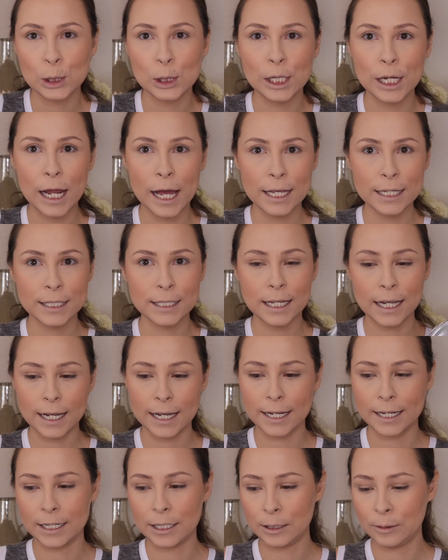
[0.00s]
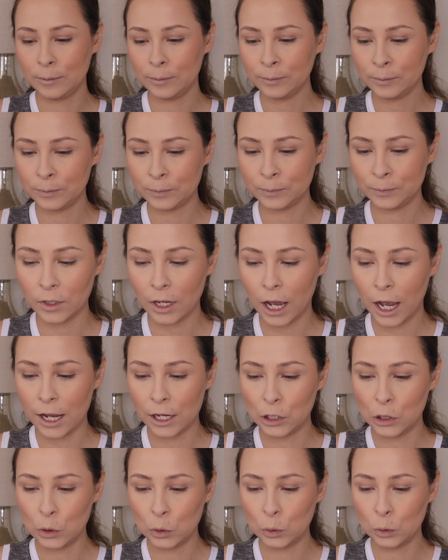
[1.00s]
last time
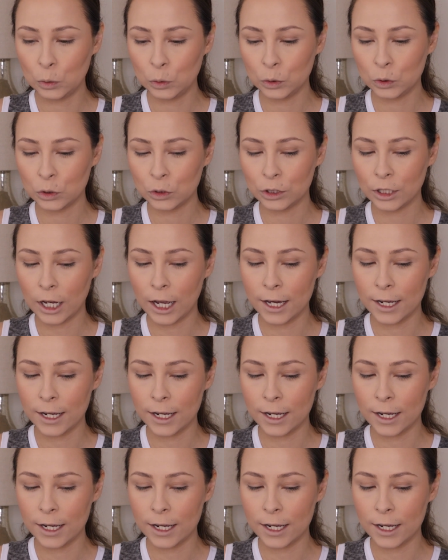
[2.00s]
I used